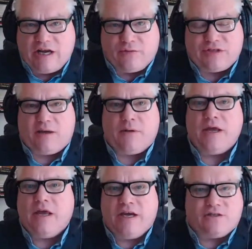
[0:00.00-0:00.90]
of the
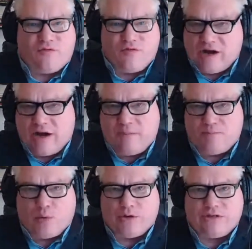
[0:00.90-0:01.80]
team. He's
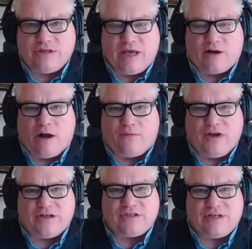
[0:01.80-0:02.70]
very important to that
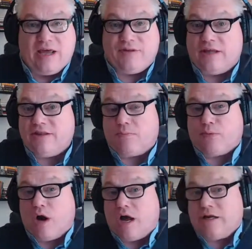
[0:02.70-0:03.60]
offense. And then they
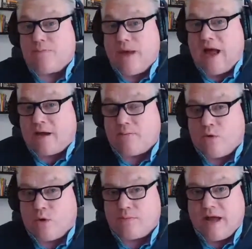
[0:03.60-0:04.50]
brought in a backup
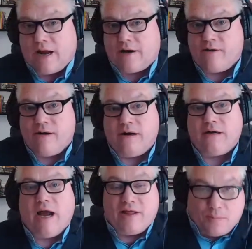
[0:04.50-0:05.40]
quarterback,
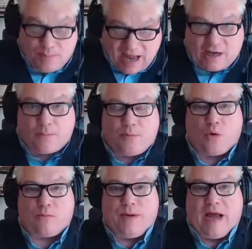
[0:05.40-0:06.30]
and the backup
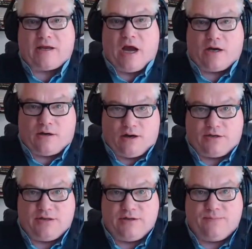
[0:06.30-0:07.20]
quarterback got hurt.
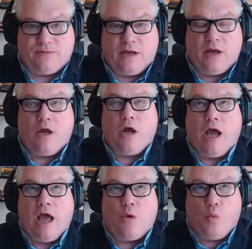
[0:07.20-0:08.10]

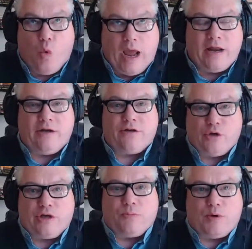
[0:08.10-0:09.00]
When,
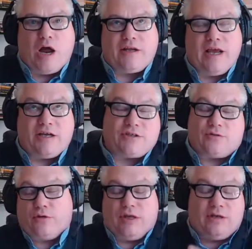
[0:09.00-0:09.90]
during the broadcast,
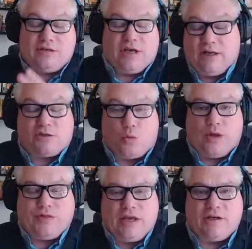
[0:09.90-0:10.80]
although they didn't tell us
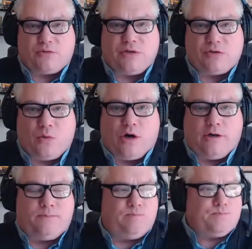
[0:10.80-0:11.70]
what the injuries were,